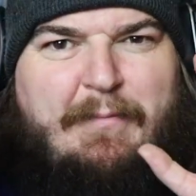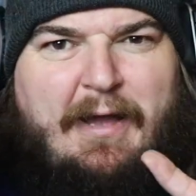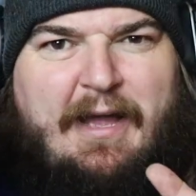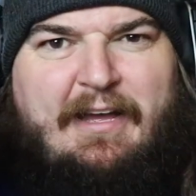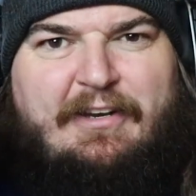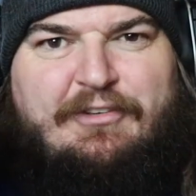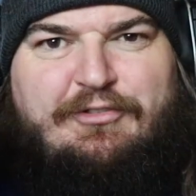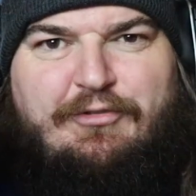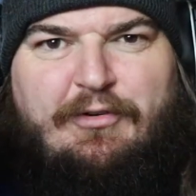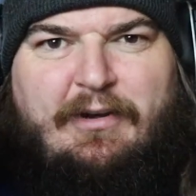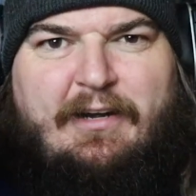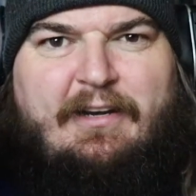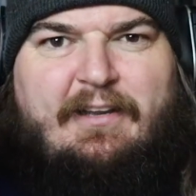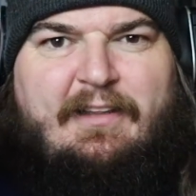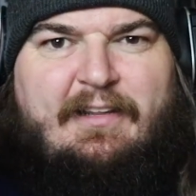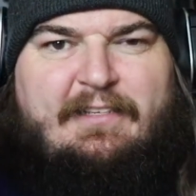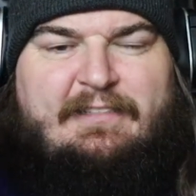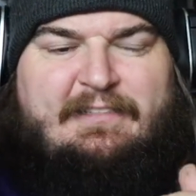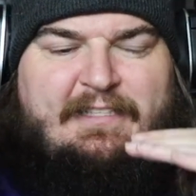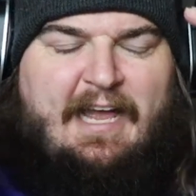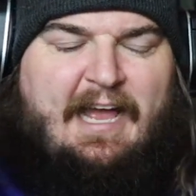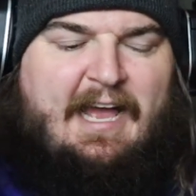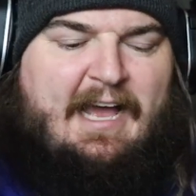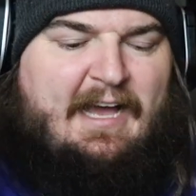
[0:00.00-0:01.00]
My
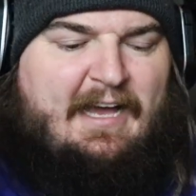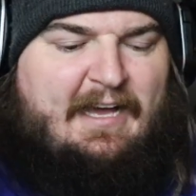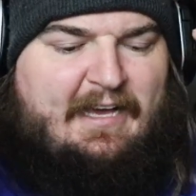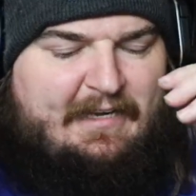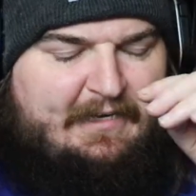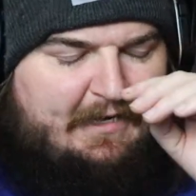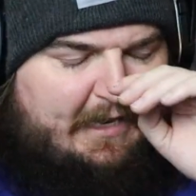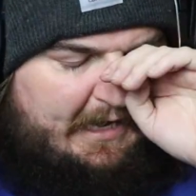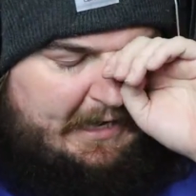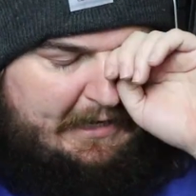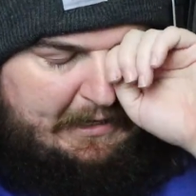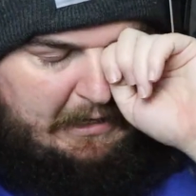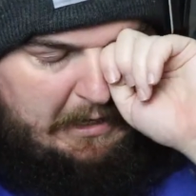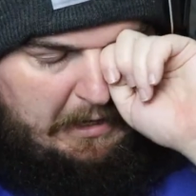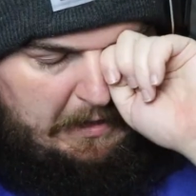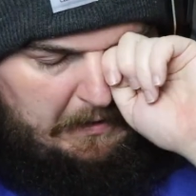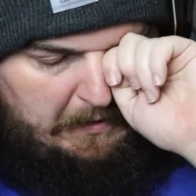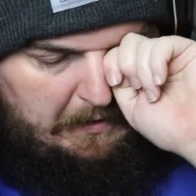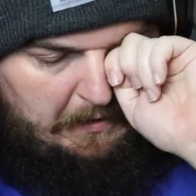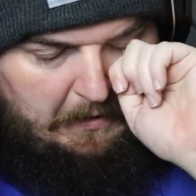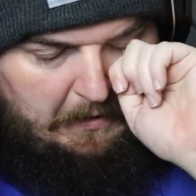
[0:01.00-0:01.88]
adrenaline's high, and, like,